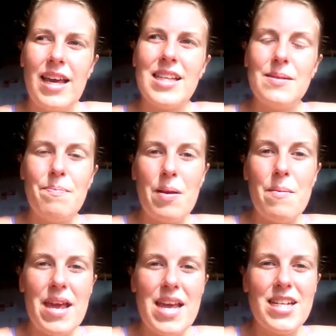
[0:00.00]
like it's
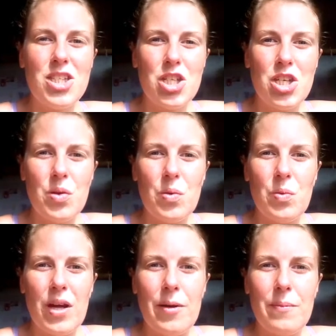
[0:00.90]
been made
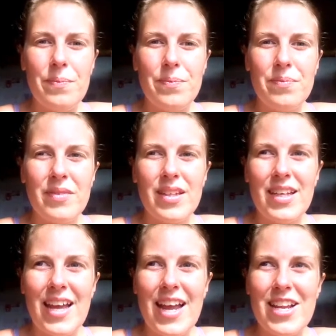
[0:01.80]
to
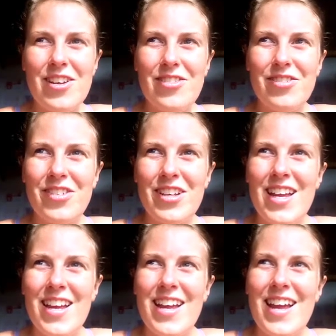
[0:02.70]
kind of,
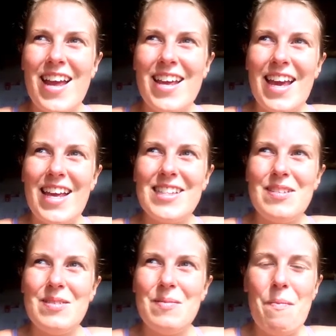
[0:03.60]
I
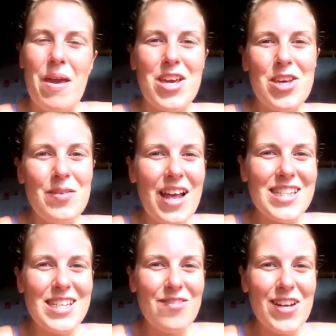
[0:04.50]
guess, make
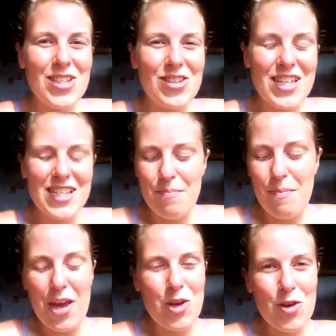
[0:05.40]
you less
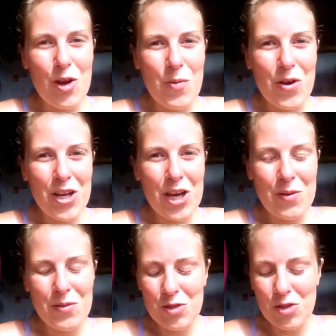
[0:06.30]
adventurous, make you not want
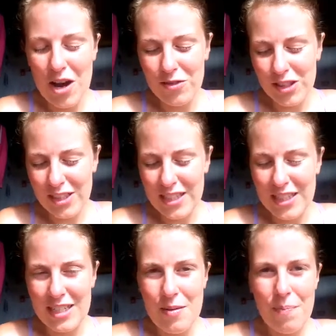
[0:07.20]
to go and
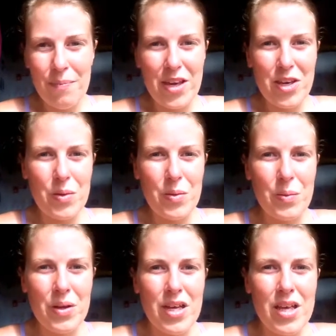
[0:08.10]
travel, and make
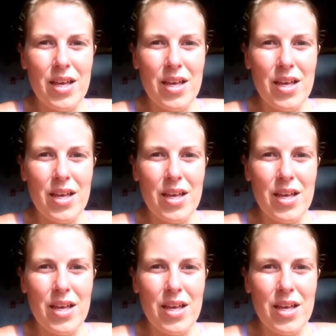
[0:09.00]
you